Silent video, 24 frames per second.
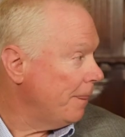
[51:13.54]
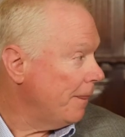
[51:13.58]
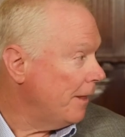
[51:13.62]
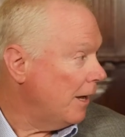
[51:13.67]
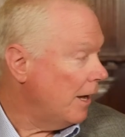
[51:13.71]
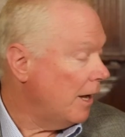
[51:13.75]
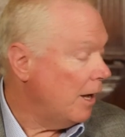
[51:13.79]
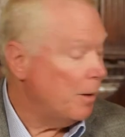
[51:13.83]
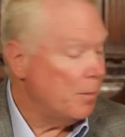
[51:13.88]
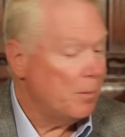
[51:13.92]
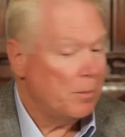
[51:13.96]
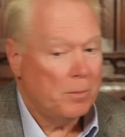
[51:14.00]

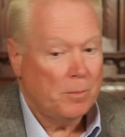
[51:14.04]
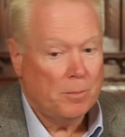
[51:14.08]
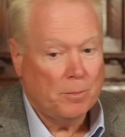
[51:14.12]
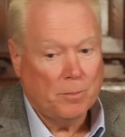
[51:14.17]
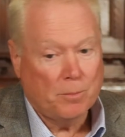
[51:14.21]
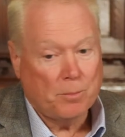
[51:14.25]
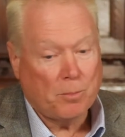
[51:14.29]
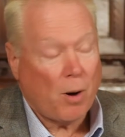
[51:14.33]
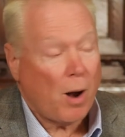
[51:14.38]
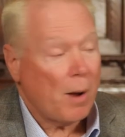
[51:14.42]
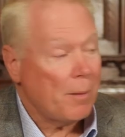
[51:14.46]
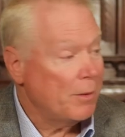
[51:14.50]
uh,
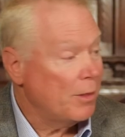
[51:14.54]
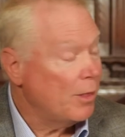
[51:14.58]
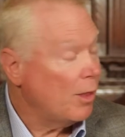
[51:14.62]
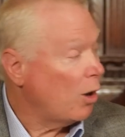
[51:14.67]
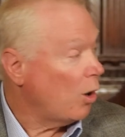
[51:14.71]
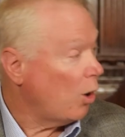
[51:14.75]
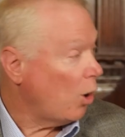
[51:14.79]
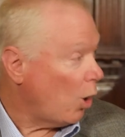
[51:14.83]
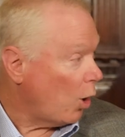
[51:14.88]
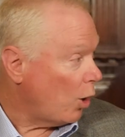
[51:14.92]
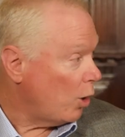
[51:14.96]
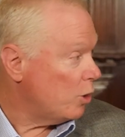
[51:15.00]
probably the
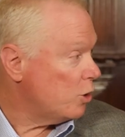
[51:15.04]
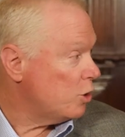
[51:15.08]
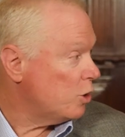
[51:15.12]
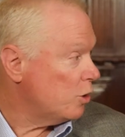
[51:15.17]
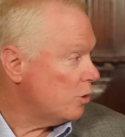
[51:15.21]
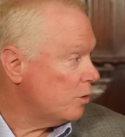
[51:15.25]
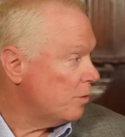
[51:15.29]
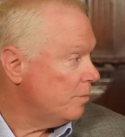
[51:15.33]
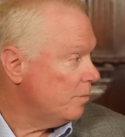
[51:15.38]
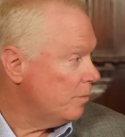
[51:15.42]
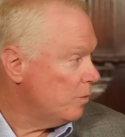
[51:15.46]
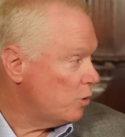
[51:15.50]

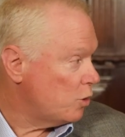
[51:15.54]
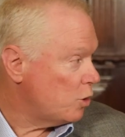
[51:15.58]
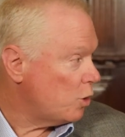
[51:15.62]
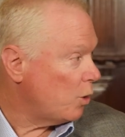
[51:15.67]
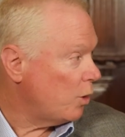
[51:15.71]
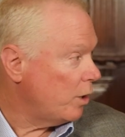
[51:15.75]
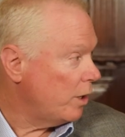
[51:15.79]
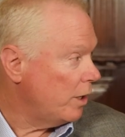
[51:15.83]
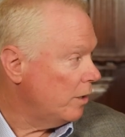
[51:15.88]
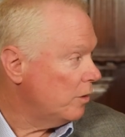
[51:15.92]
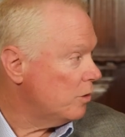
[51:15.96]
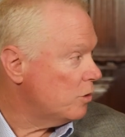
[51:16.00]
largest
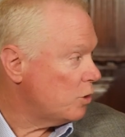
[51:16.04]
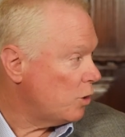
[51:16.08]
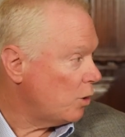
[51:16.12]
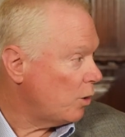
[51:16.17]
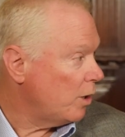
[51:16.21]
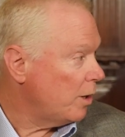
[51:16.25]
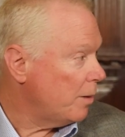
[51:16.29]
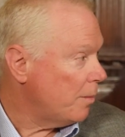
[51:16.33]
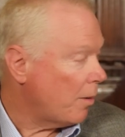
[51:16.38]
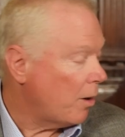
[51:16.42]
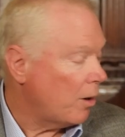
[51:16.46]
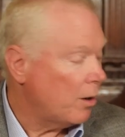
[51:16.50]
surety,
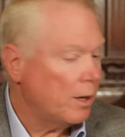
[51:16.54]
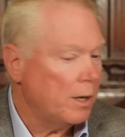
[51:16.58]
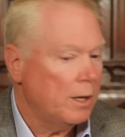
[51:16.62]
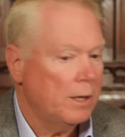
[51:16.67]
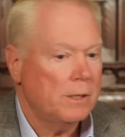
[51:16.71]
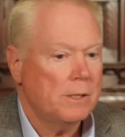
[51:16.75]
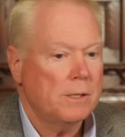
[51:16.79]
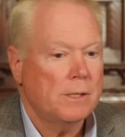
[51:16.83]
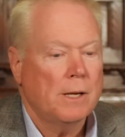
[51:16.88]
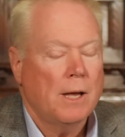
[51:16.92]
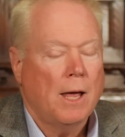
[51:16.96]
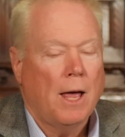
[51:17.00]
surety
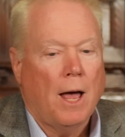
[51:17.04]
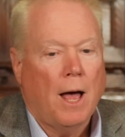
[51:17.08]
markets.